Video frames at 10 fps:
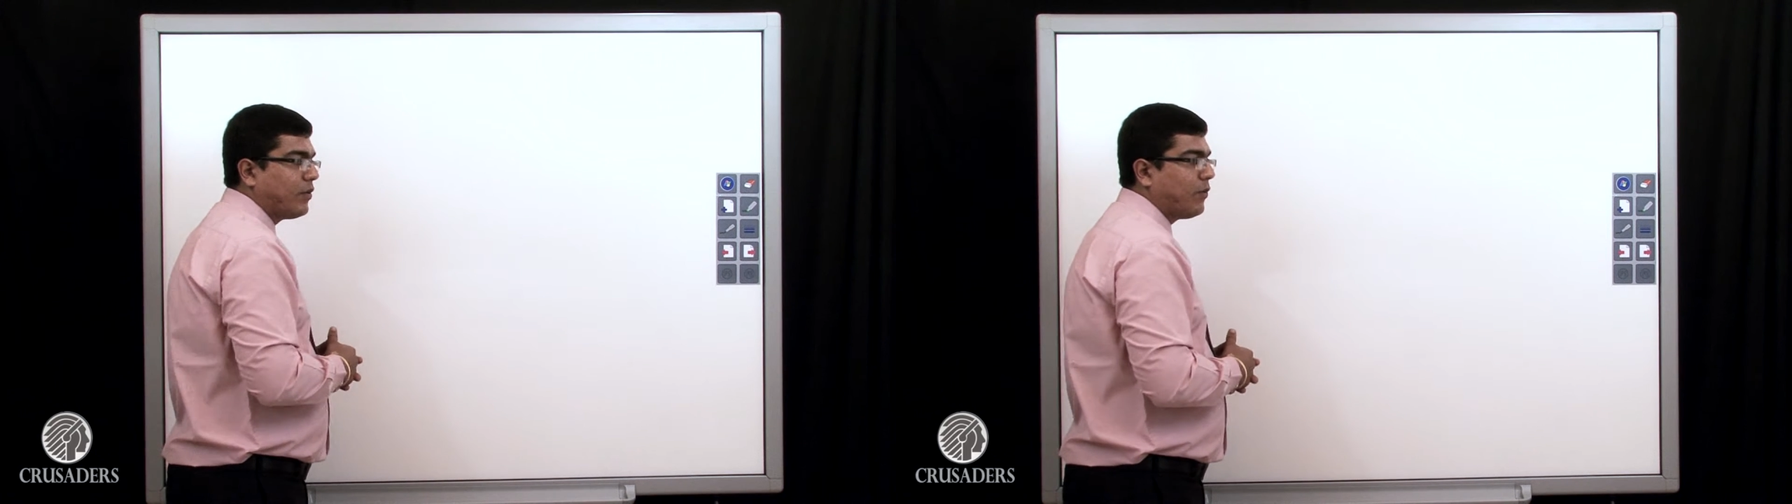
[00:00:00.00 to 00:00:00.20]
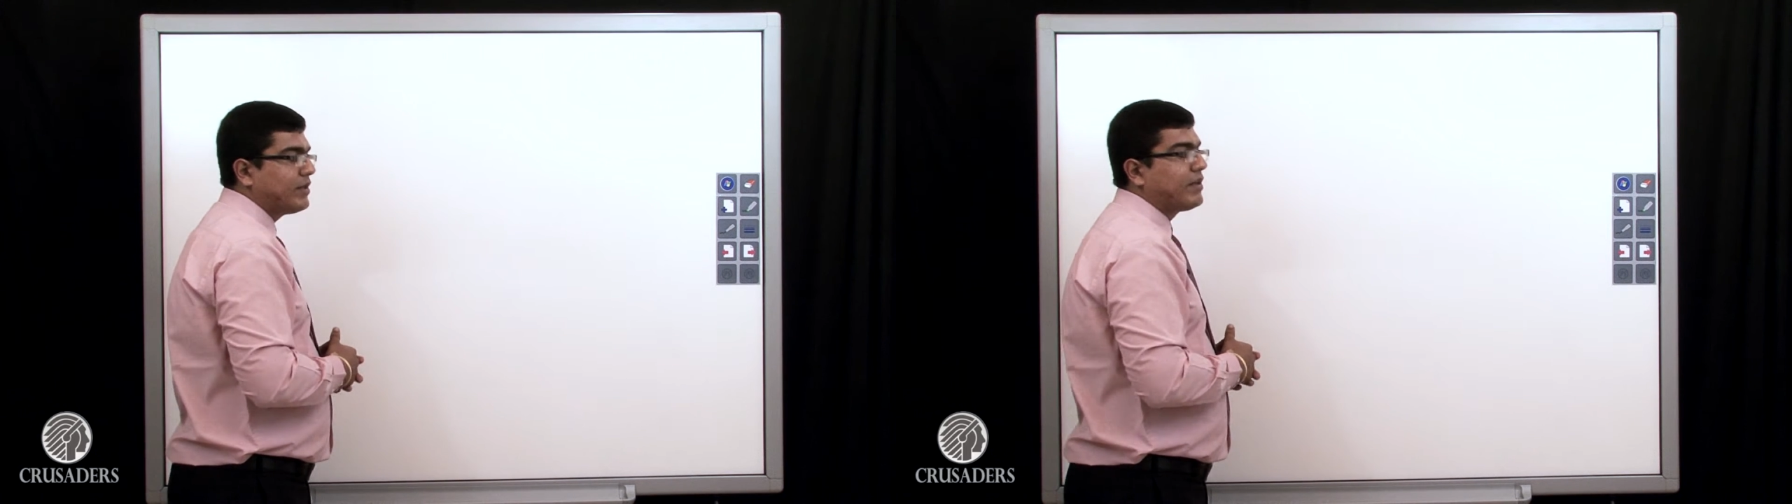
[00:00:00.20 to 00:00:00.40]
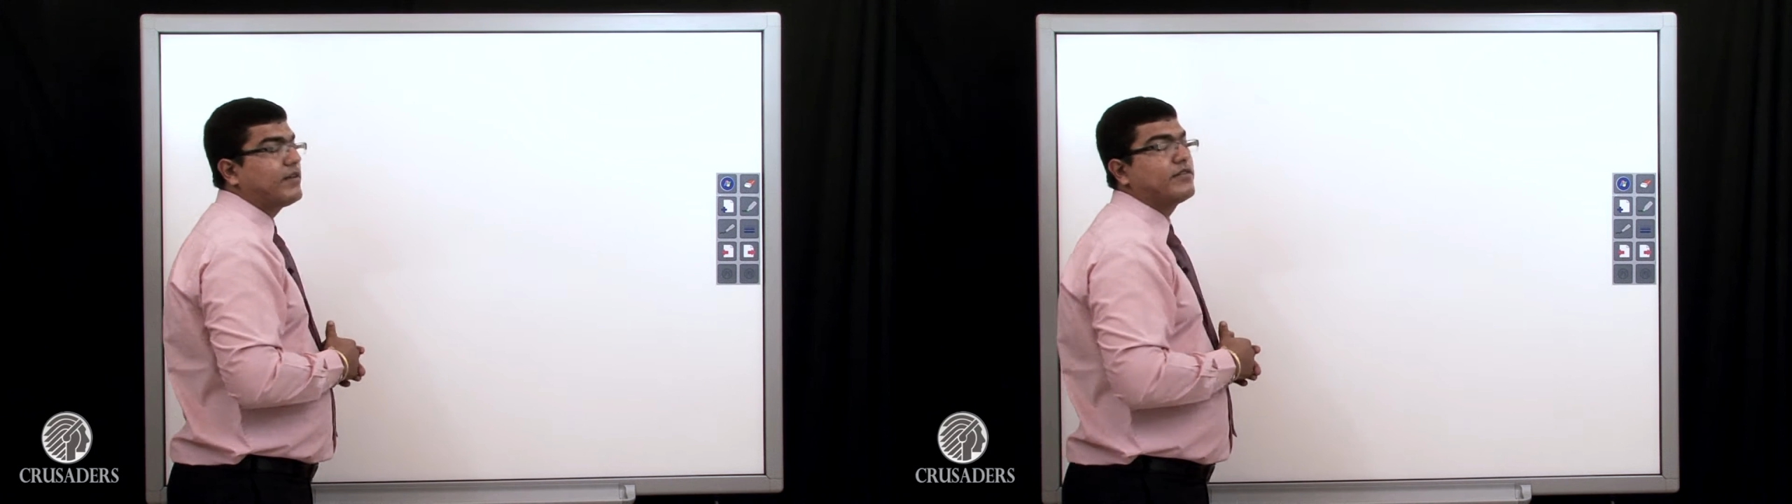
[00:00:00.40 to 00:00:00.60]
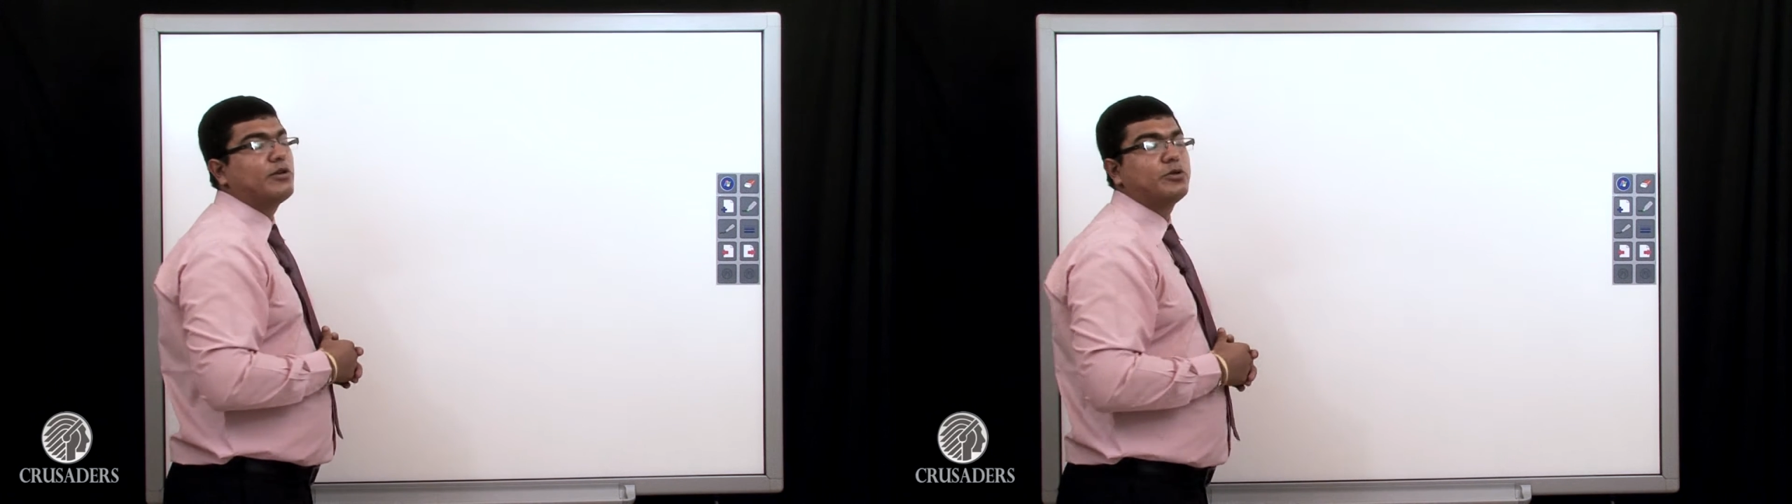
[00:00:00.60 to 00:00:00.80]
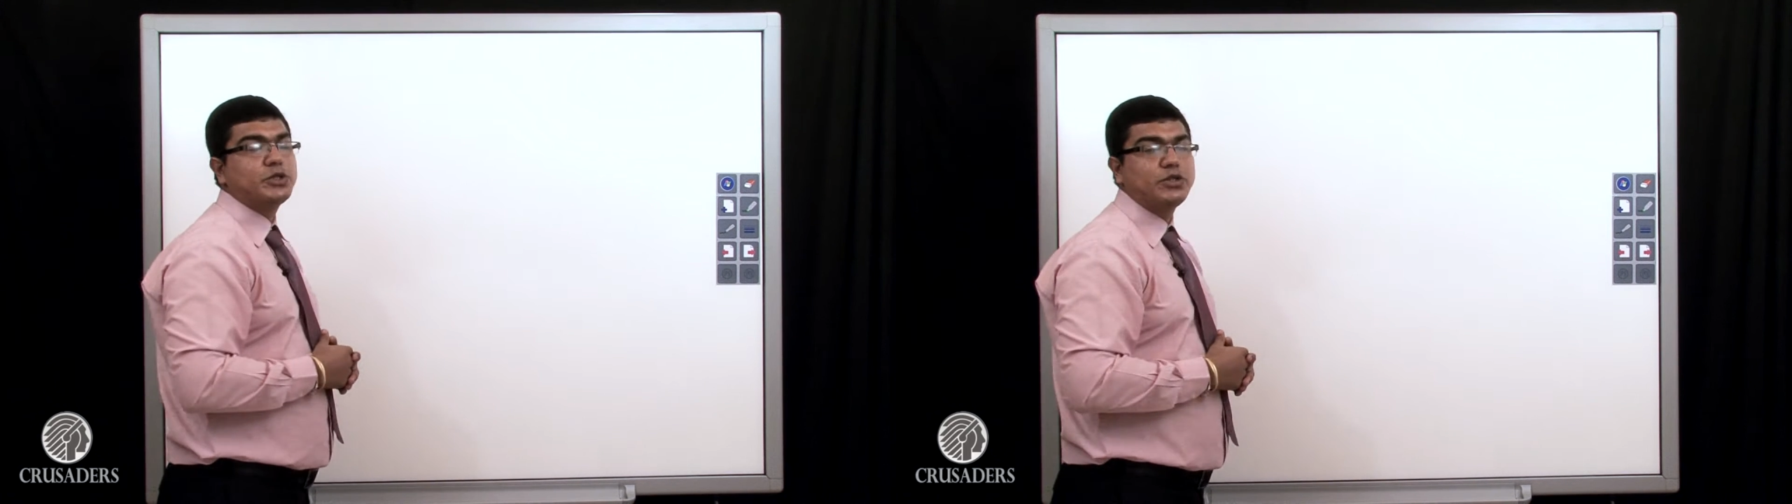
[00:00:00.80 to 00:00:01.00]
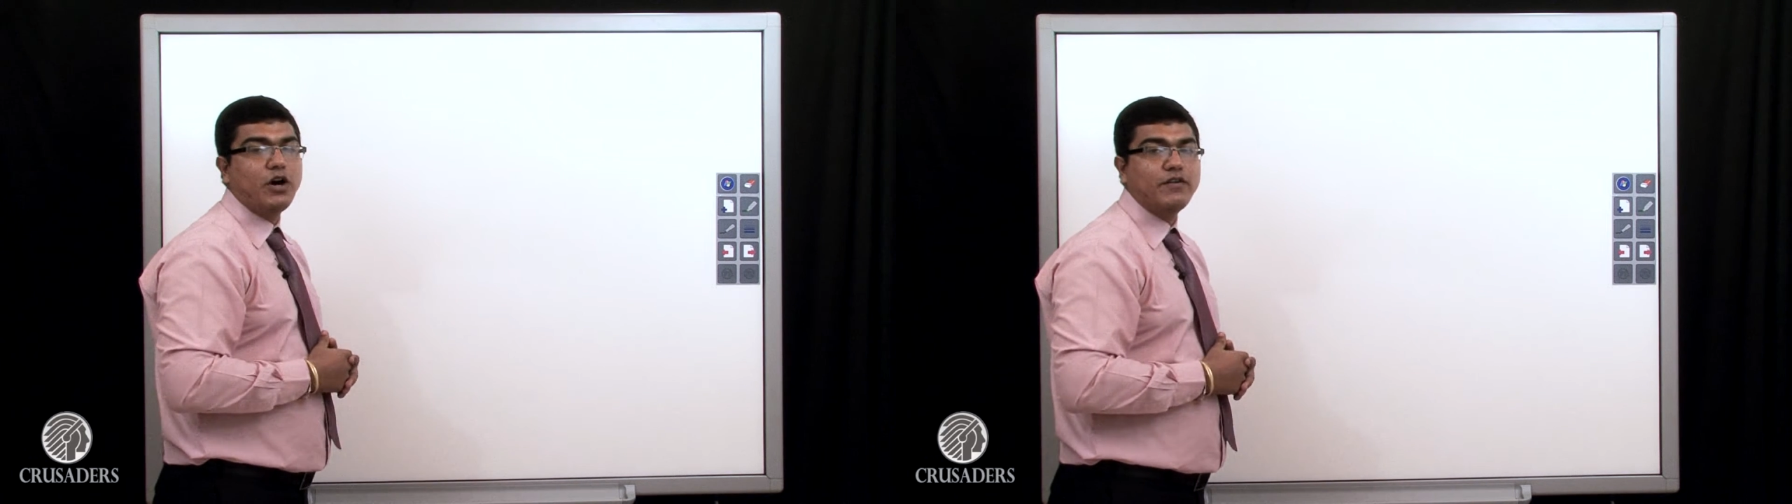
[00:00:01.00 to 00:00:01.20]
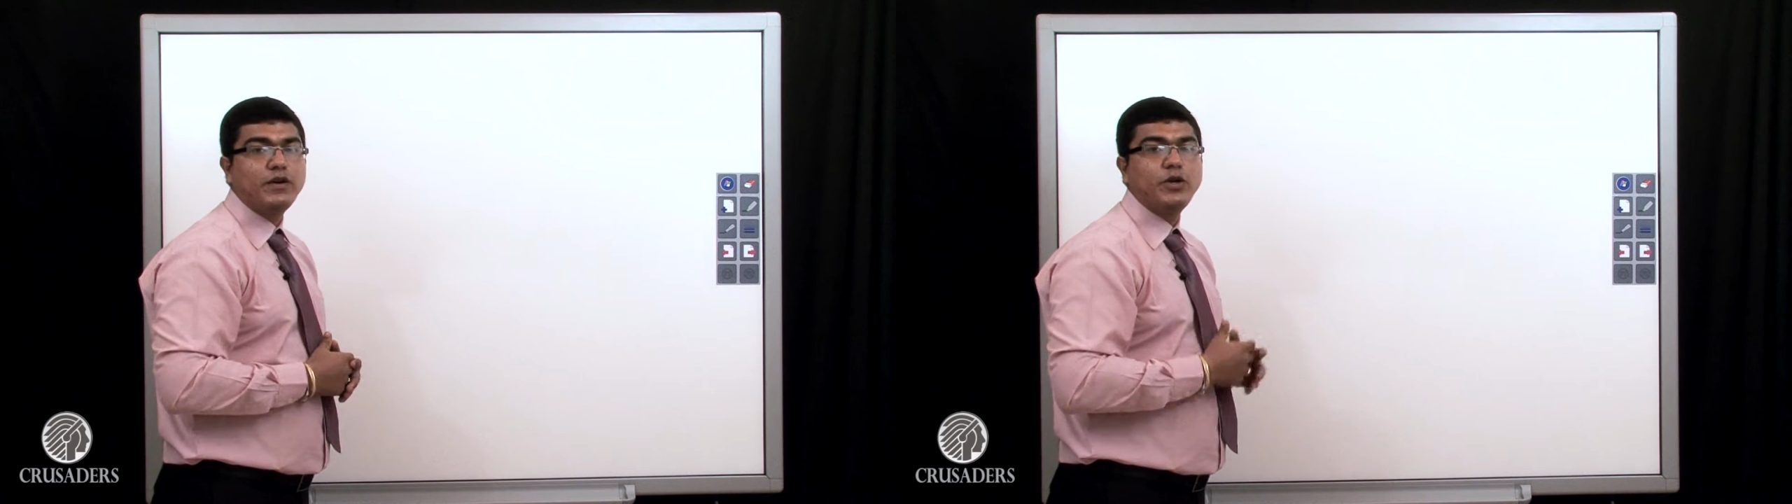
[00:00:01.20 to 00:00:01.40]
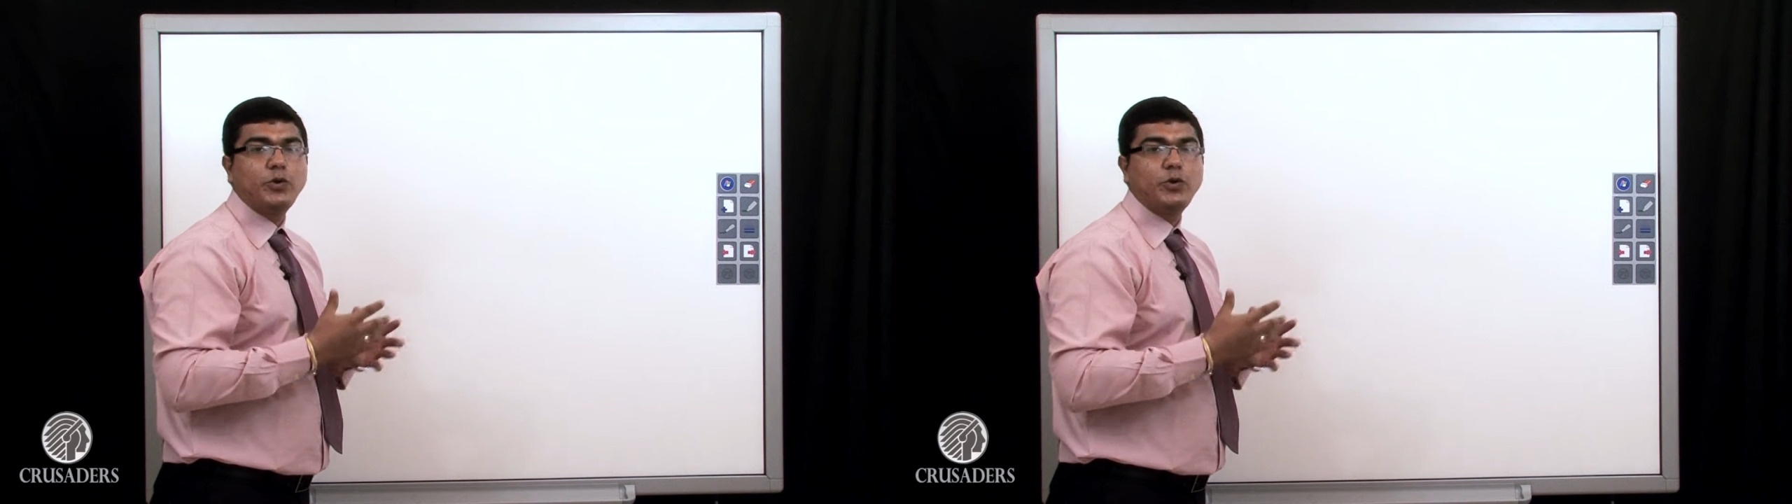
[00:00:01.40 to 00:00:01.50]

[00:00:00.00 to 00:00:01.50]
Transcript: with a resolution of